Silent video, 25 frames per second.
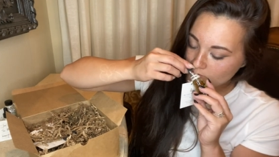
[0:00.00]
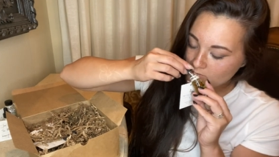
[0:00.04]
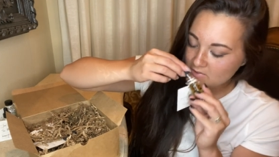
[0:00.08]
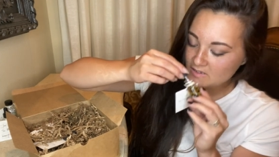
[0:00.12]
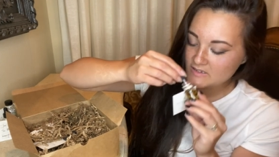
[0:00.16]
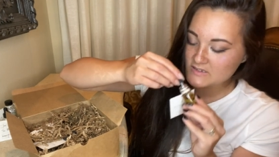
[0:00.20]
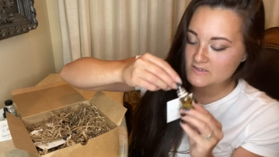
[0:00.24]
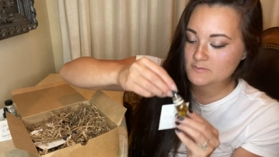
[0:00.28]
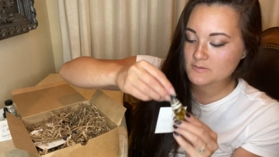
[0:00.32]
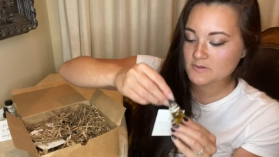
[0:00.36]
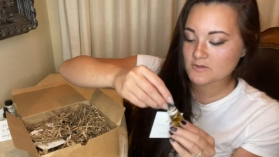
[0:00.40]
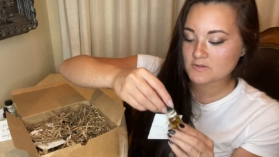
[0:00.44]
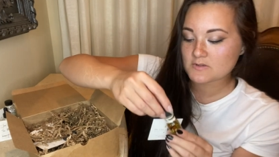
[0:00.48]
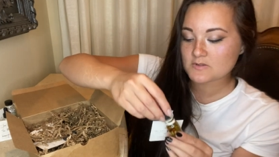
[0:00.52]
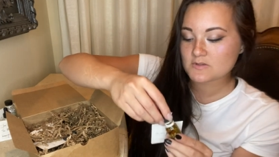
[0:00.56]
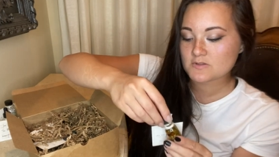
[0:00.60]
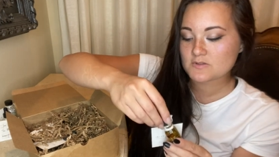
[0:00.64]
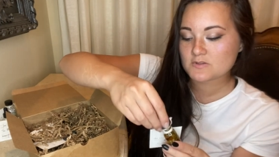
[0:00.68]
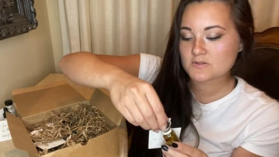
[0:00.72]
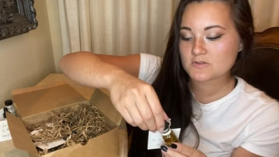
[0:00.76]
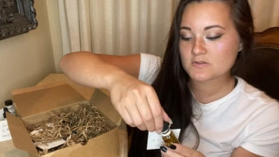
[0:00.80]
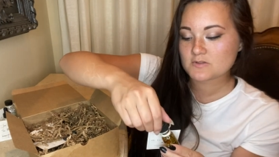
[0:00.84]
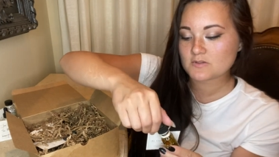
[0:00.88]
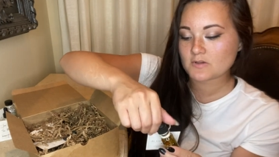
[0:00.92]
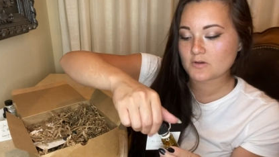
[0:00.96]
It smells
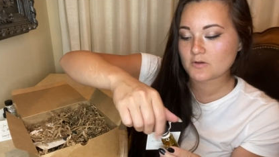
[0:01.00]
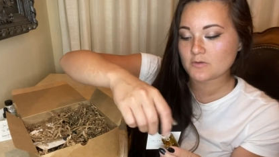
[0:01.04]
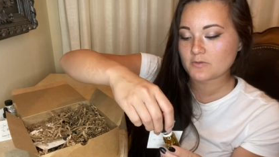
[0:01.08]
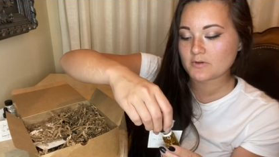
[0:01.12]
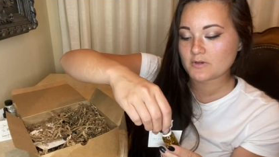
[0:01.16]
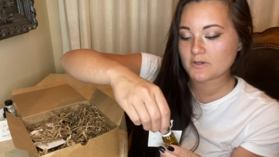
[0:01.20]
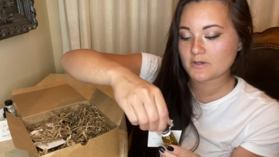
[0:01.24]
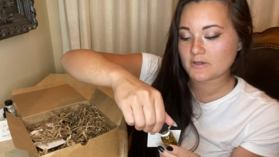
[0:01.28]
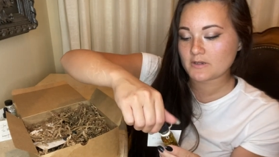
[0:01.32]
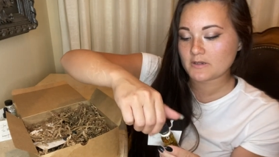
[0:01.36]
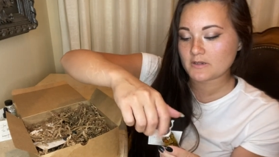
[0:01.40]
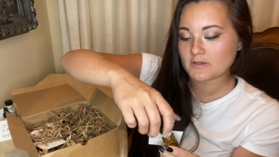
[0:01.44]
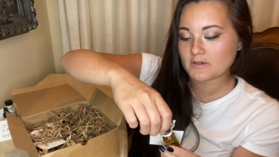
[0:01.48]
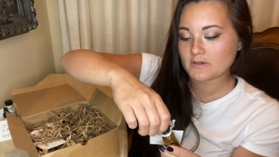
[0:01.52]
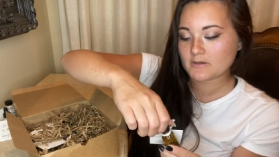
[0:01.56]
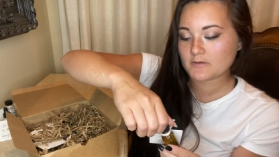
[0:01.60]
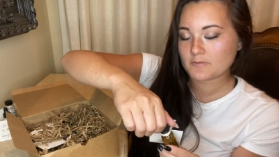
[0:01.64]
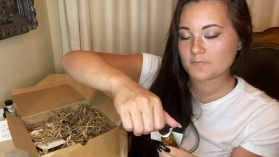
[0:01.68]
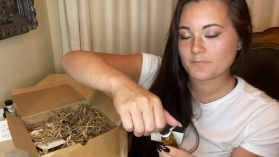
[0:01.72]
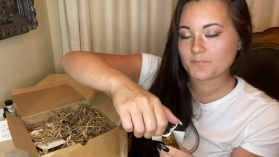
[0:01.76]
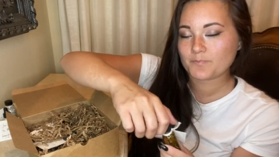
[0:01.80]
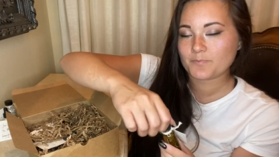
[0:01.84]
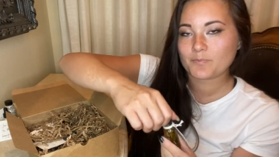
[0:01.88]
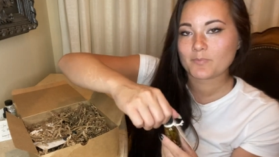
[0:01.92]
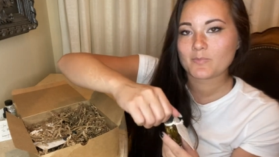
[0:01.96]
so good.
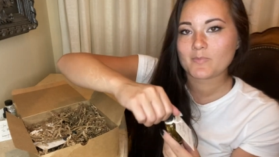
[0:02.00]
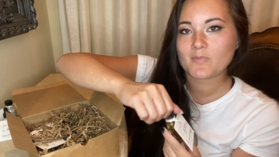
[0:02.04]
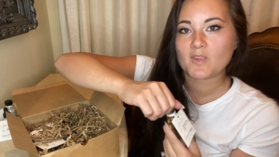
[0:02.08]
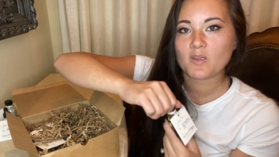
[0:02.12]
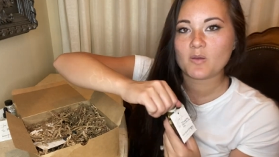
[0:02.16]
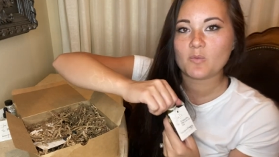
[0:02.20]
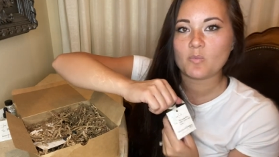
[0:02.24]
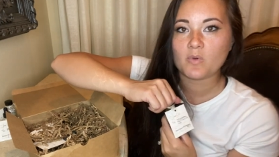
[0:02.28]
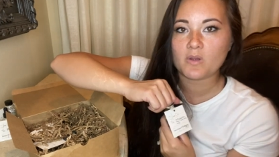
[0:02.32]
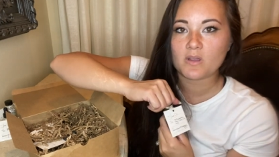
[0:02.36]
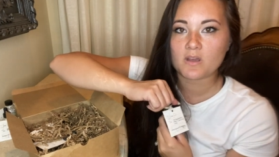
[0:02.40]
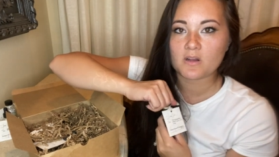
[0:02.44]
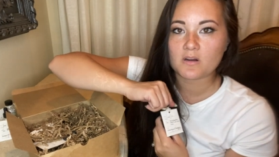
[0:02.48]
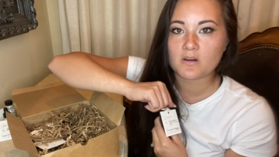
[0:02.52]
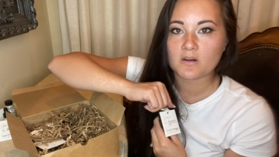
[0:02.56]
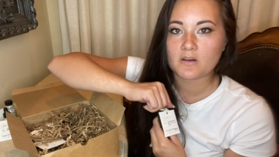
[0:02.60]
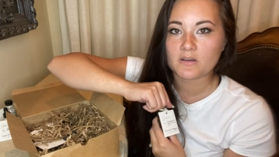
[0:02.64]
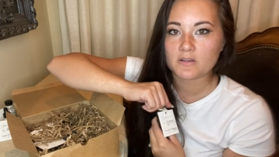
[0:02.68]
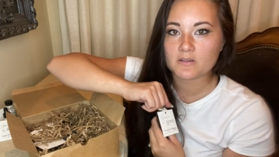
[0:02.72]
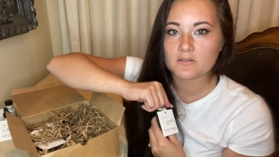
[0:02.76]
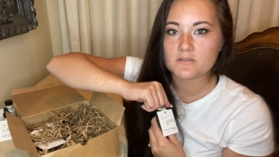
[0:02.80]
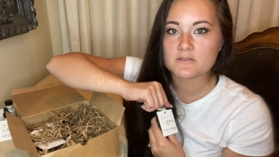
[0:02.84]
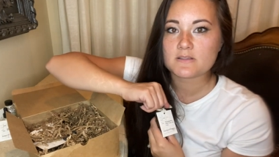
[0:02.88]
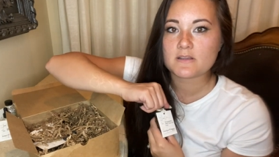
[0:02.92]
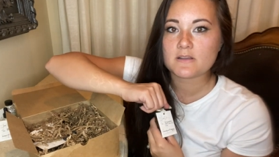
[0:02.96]
We could all
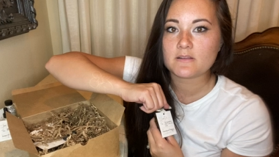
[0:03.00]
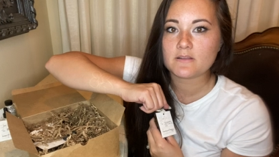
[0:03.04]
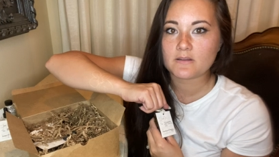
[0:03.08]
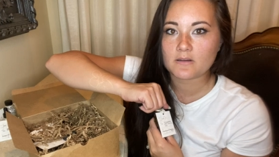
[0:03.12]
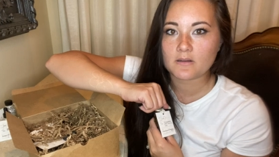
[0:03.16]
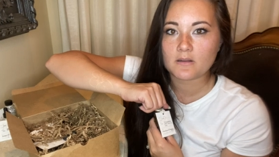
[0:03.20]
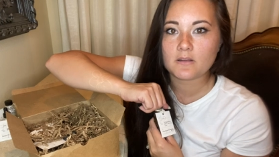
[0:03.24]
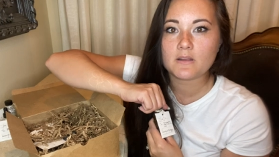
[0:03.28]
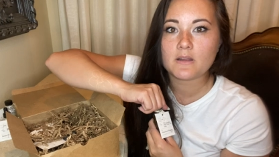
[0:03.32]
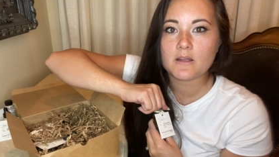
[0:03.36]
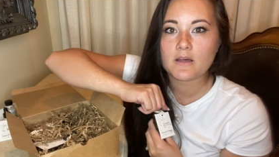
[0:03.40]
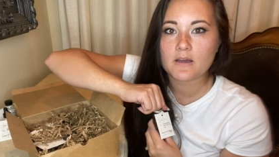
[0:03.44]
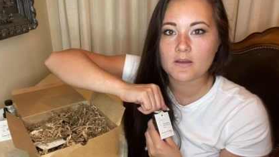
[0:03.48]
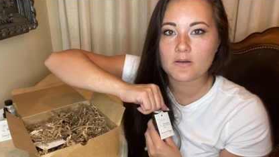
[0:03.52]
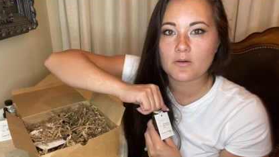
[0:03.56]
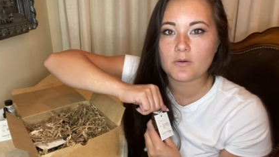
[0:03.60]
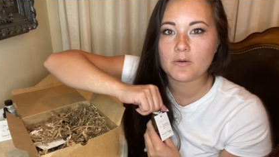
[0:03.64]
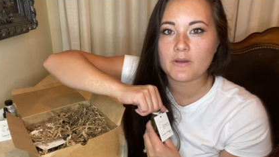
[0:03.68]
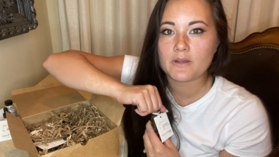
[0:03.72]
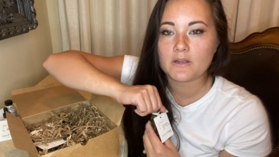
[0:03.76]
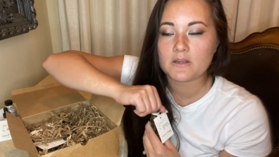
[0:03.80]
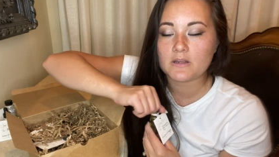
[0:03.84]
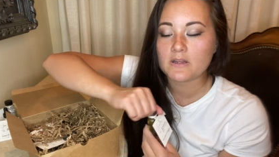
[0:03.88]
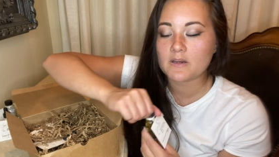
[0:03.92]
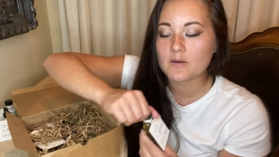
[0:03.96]
use a little luck
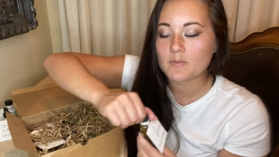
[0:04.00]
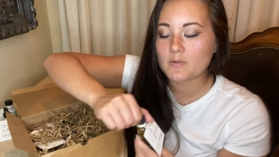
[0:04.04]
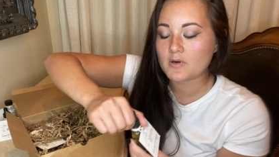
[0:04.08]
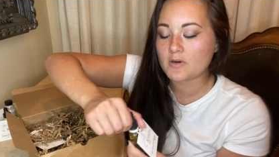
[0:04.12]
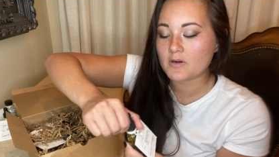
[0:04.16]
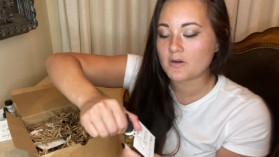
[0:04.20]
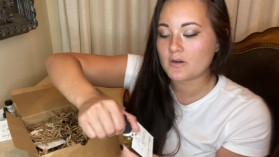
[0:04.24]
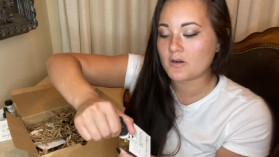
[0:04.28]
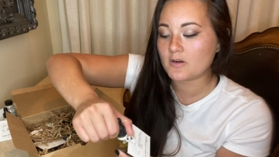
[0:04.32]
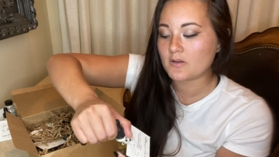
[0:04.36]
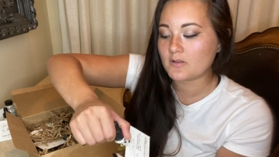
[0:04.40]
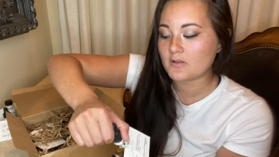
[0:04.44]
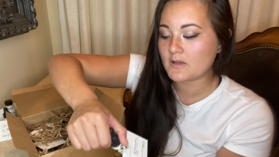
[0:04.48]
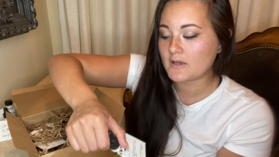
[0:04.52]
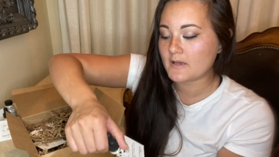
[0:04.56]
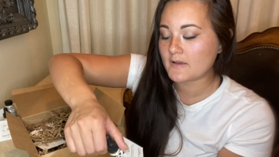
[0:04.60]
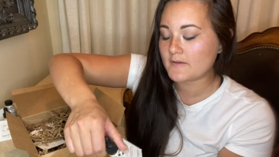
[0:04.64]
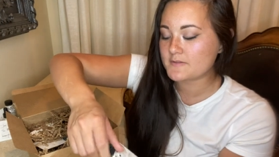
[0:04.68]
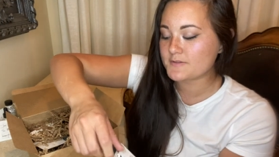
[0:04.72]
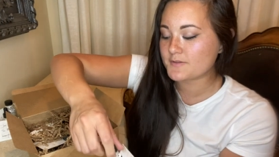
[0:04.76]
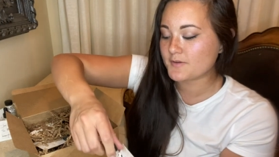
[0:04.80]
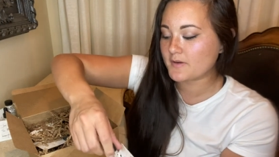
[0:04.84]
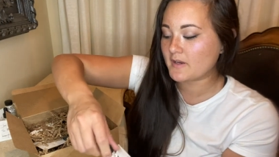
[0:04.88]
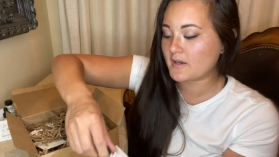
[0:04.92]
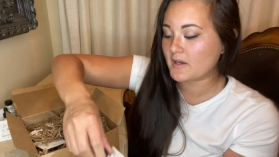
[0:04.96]
oil in our
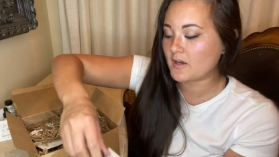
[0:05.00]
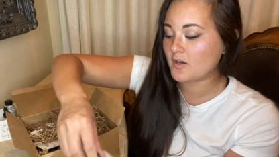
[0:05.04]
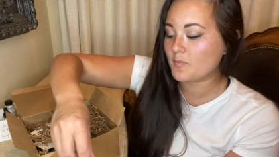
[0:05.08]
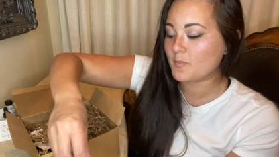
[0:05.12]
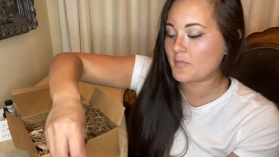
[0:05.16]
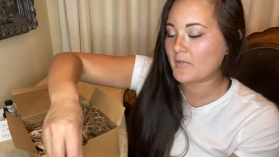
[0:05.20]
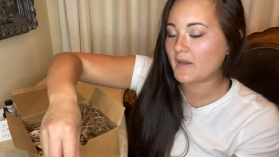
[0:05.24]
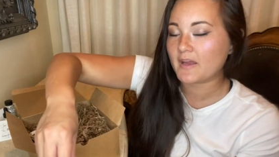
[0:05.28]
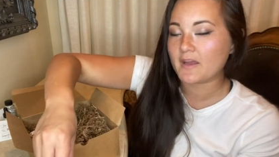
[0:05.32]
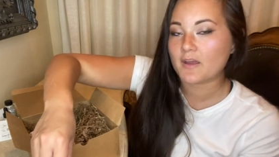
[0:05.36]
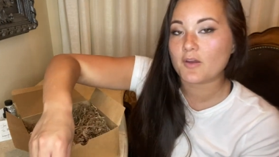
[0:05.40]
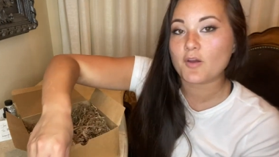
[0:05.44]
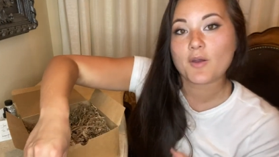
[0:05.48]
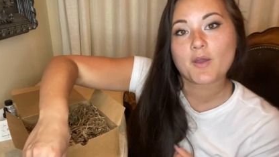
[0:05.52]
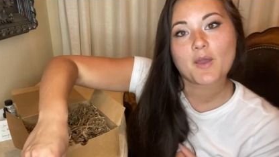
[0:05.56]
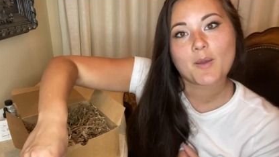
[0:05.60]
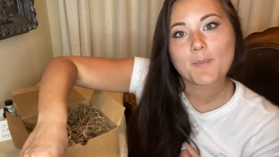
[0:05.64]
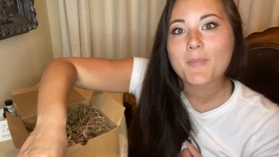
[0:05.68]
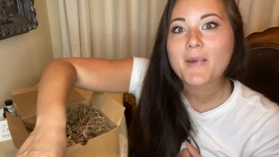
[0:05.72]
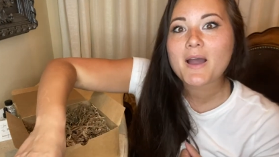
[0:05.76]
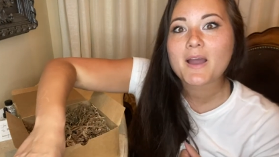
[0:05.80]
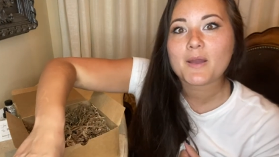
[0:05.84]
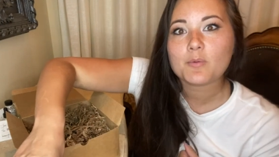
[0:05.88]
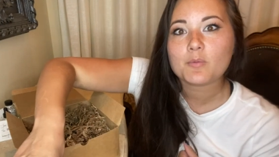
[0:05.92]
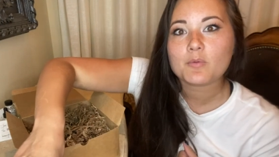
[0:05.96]
lives right now. Am I,
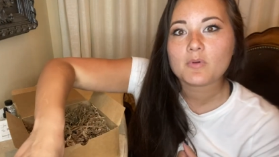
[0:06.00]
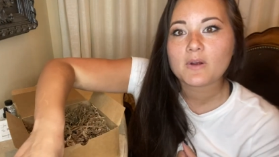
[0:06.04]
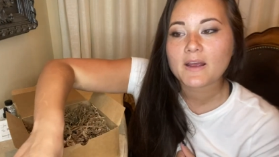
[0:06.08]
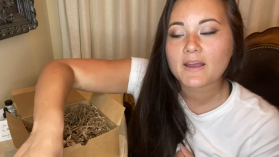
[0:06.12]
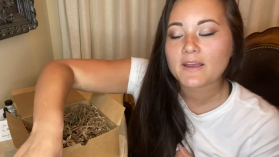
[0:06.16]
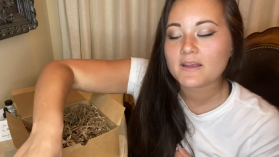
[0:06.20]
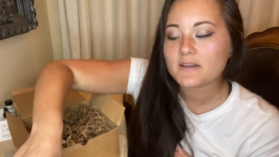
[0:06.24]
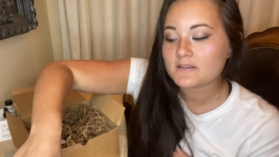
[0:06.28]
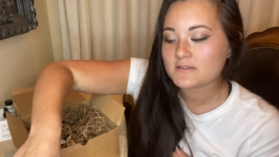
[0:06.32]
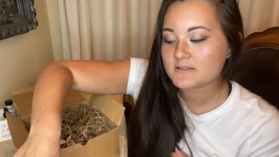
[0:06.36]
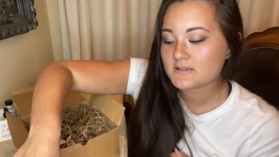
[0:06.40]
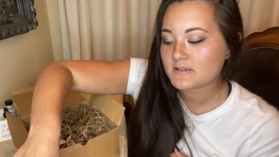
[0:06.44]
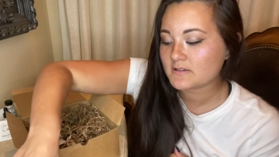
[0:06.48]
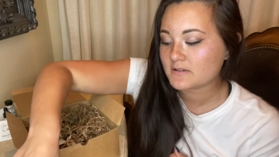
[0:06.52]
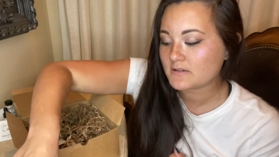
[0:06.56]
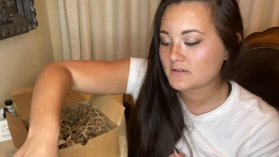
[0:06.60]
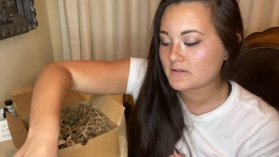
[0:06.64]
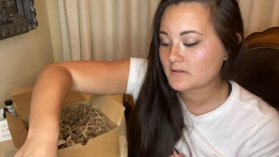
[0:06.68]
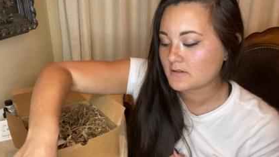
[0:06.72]
am I right?